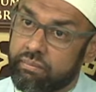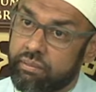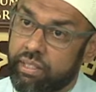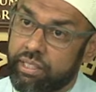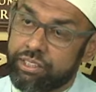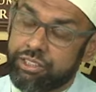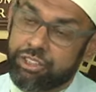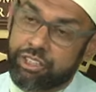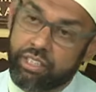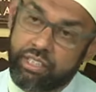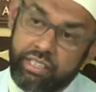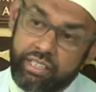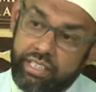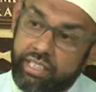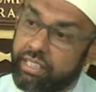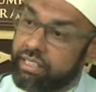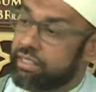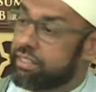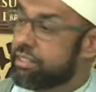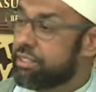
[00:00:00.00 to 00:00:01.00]
a
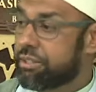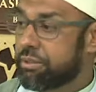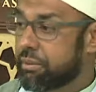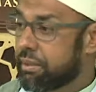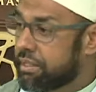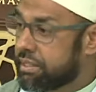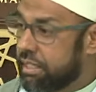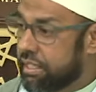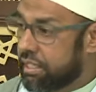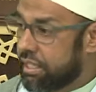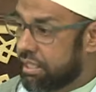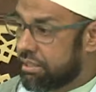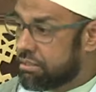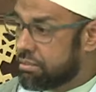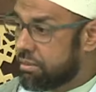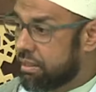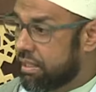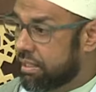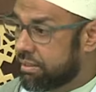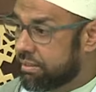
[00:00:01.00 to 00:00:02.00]
journey towards Allah
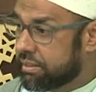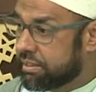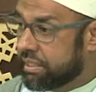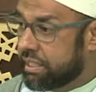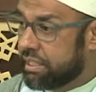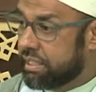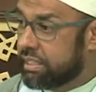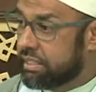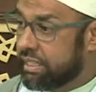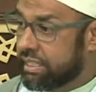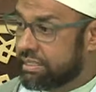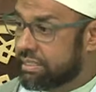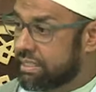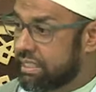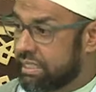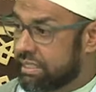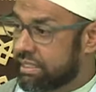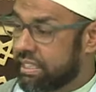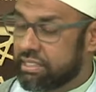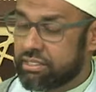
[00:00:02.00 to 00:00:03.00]
subhanahu wa ta'ala. That's
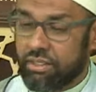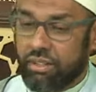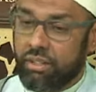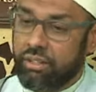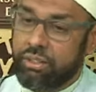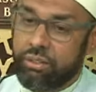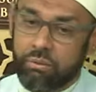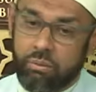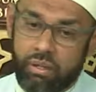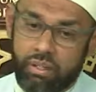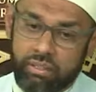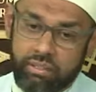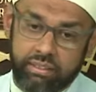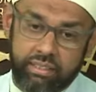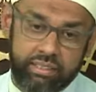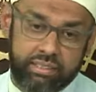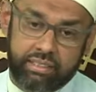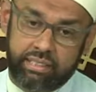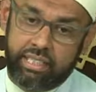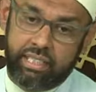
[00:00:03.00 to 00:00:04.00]
it. That's all you want,
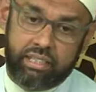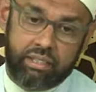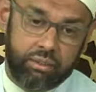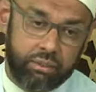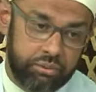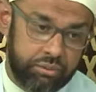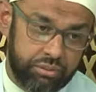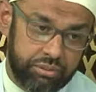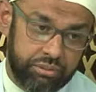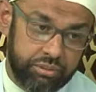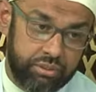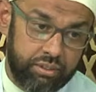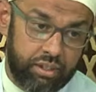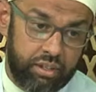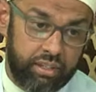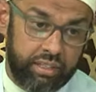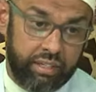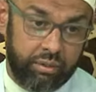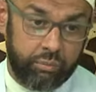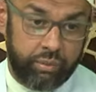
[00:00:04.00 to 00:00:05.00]
is to get closer to
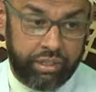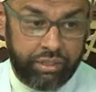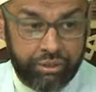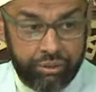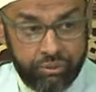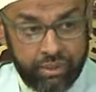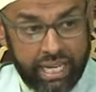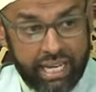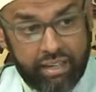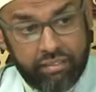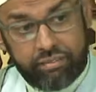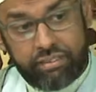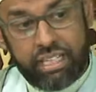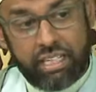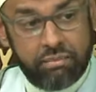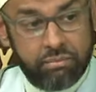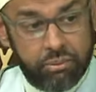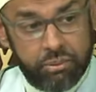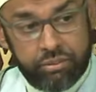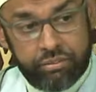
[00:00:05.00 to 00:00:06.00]
God. And when you have
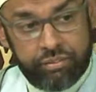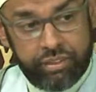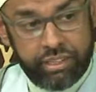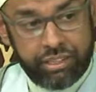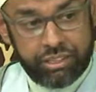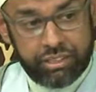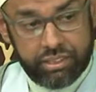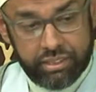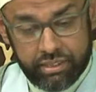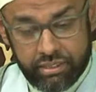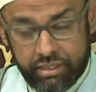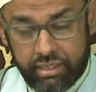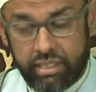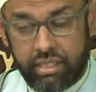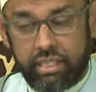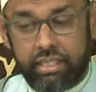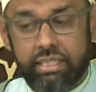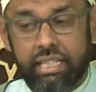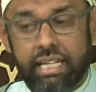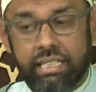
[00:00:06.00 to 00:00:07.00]
that motivation,
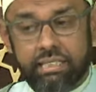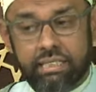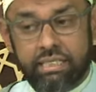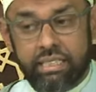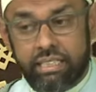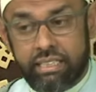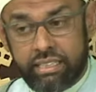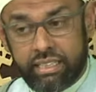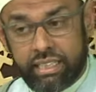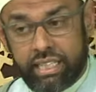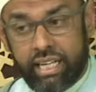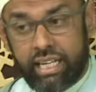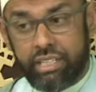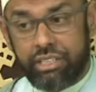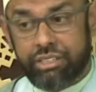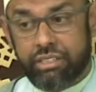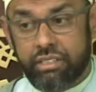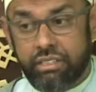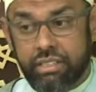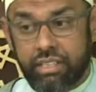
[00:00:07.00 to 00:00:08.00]
that's an
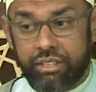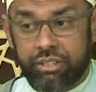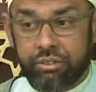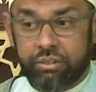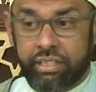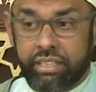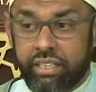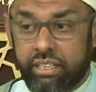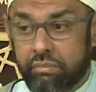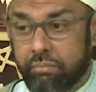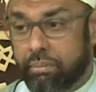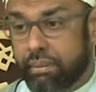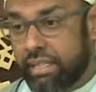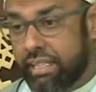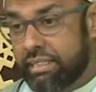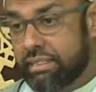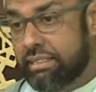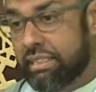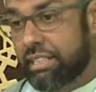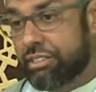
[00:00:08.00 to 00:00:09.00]
indication that you're in a
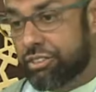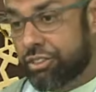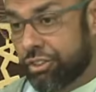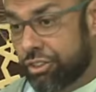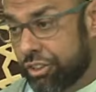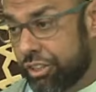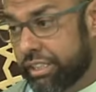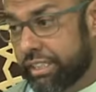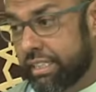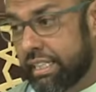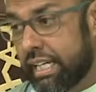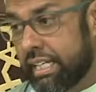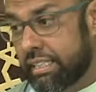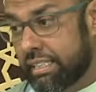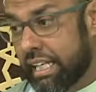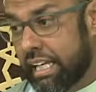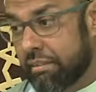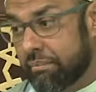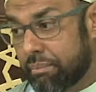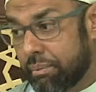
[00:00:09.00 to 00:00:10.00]
place that's good at
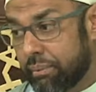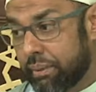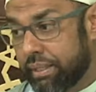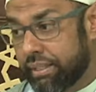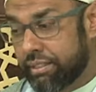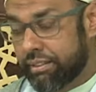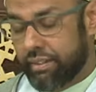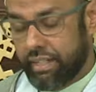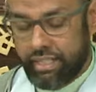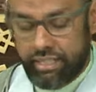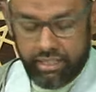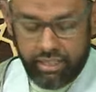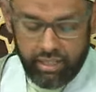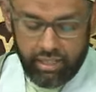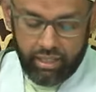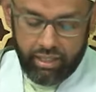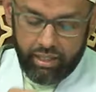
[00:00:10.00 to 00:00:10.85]
that point, right?